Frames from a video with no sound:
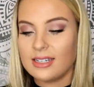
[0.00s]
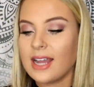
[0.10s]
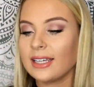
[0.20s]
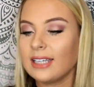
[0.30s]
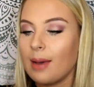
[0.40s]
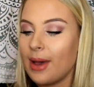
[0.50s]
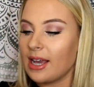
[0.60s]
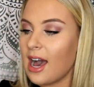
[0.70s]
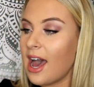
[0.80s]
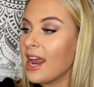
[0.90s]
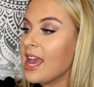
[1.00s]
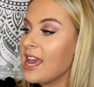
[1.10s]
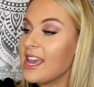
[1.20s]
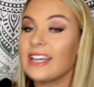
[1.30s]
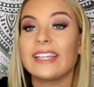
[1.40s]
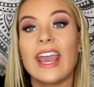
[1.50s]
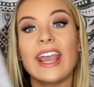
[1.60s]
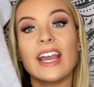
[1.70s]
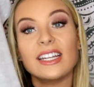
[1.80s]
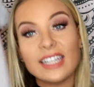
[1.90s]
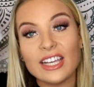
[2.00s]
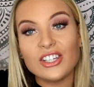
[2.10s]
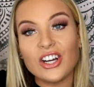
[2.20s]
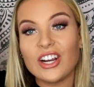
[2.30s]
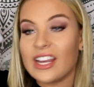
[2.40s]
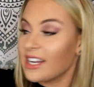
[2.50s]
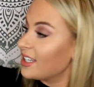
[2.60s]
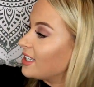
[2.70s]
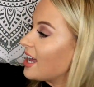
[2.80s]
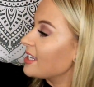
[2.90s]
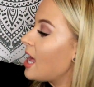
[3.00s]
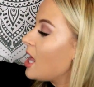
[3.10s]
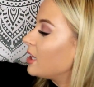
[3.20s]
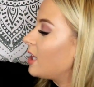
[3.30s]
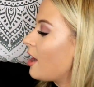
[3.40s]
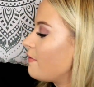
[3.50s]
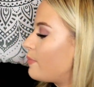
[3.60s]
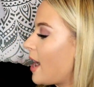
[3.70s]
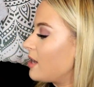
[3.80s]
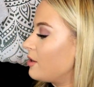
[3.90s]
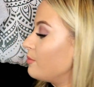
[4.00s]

next top I got is a t-shirt, and it says Love by the